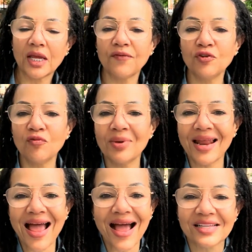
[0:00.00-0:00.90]
if you've
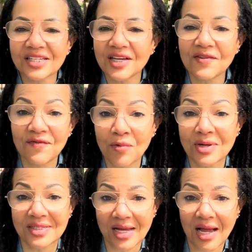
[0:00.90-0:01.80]
been asking for
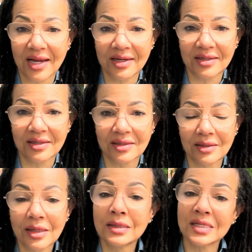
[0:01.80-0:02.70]
a sign,
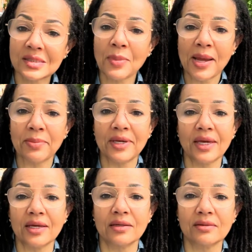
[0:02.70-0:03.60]
this might
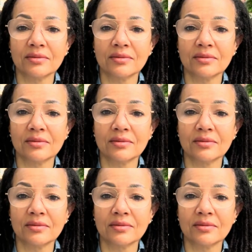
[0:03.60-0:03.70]
be it.